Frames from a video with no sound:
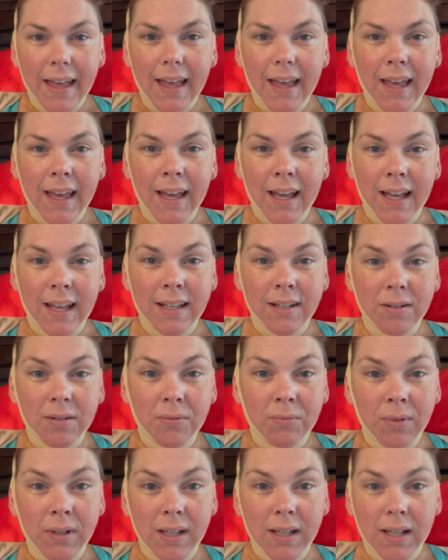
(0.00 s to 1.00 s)
and
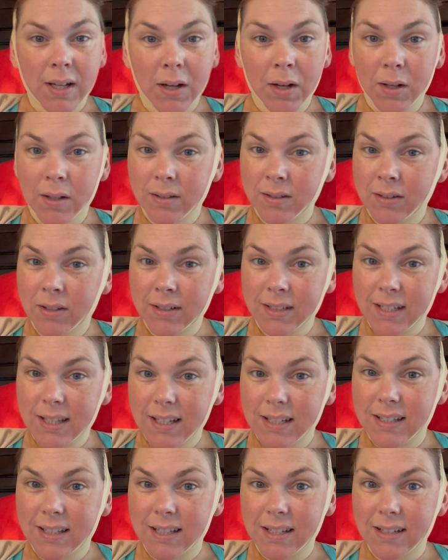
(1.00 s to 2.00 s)
we looked at the,
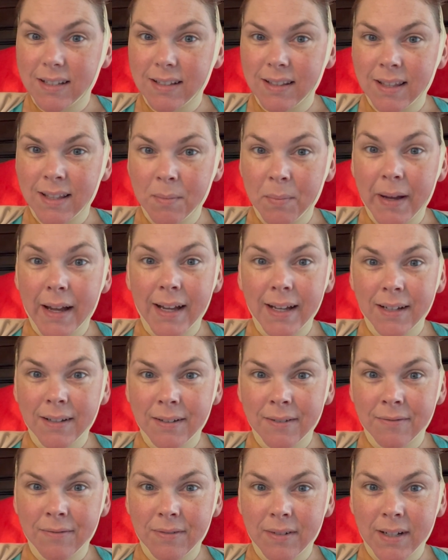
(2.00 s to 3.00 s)
t the bag
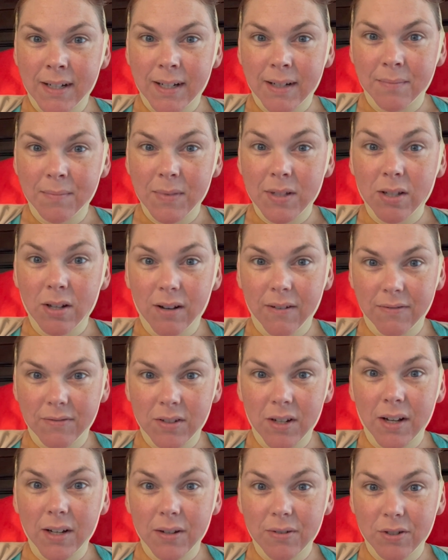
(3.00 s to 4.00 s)
of um, soft
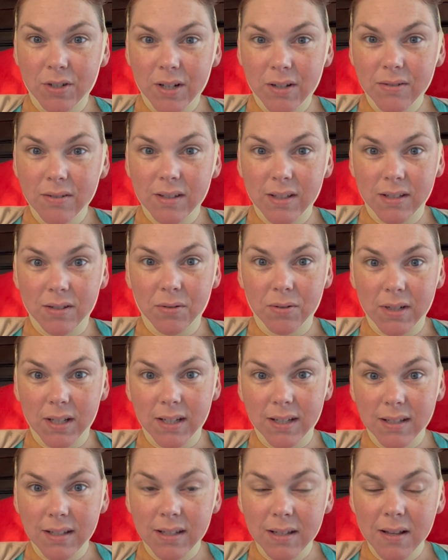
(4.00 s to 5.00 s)
taco shells, the
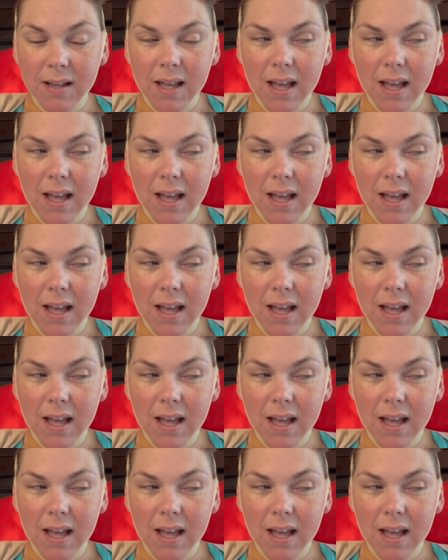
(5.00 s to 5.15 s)
tortillas,